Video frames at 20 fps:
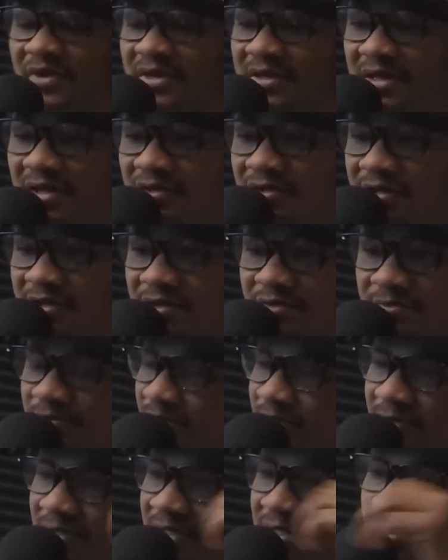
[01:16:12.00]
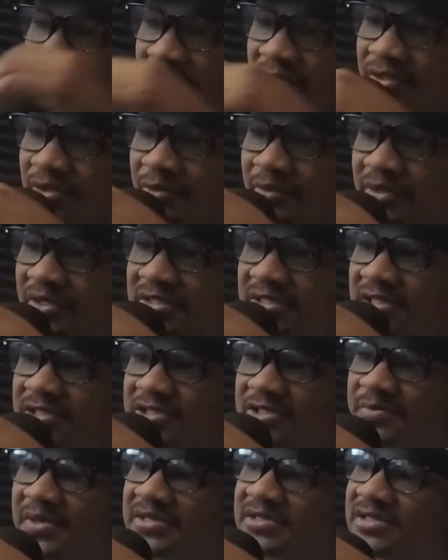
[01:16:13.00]
like no one can touch him
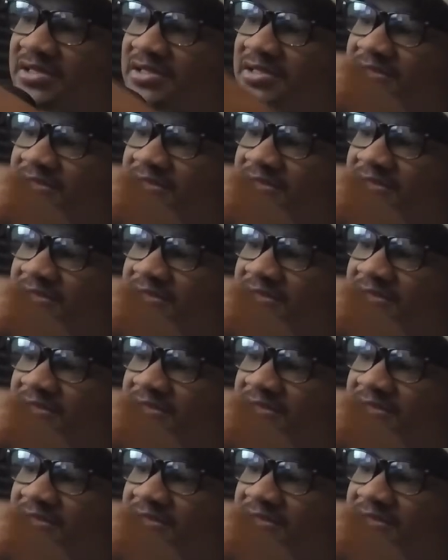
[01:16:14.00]
as is.